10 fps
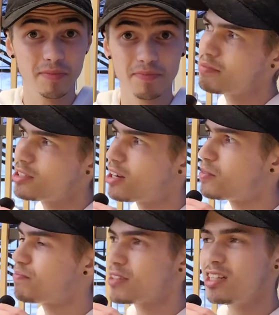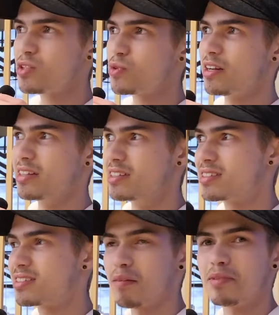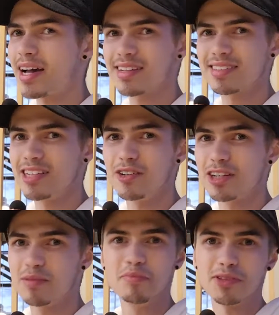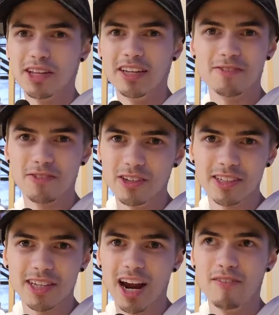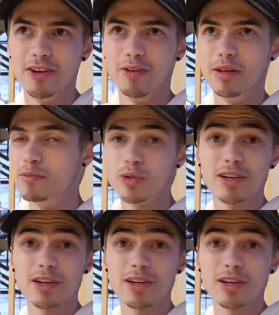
But you know, it is what it is. I'm not gonna sit here and complain for the entire video. I am